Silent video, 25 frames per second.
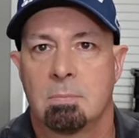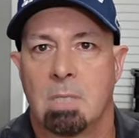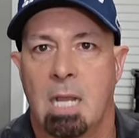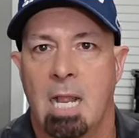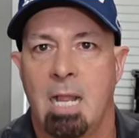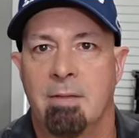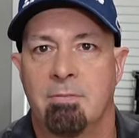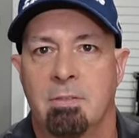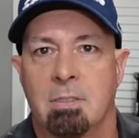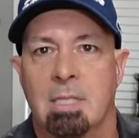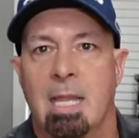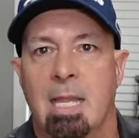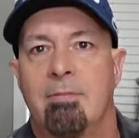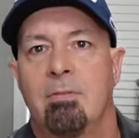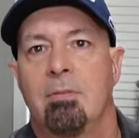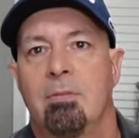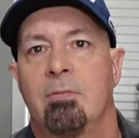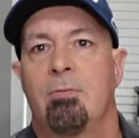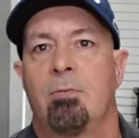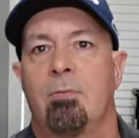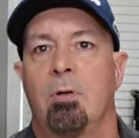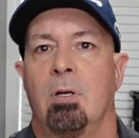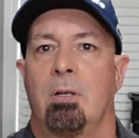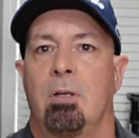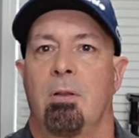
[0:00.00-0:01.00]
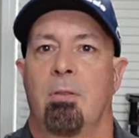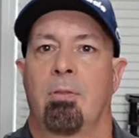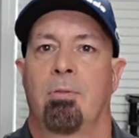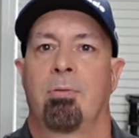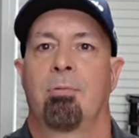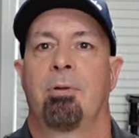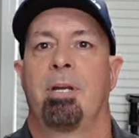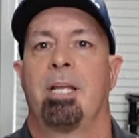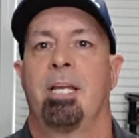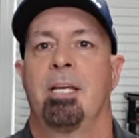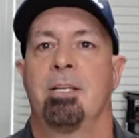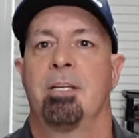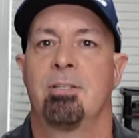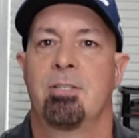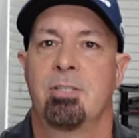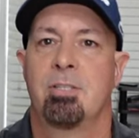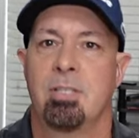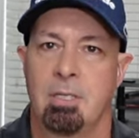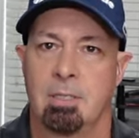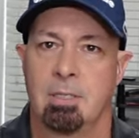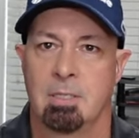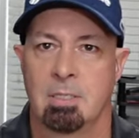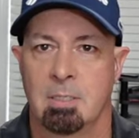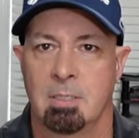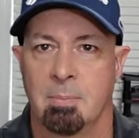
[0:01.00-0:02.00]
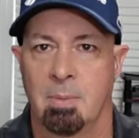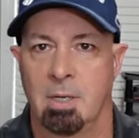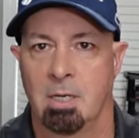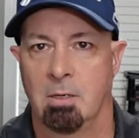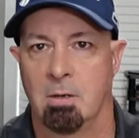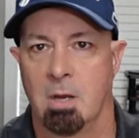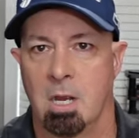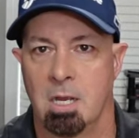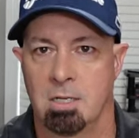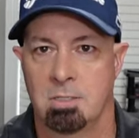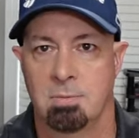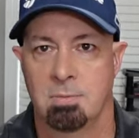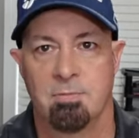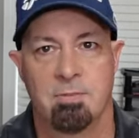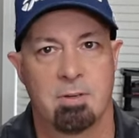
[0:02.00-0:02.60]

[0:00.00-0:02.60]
I have 11-foot, 3-inch ceilings in my garage.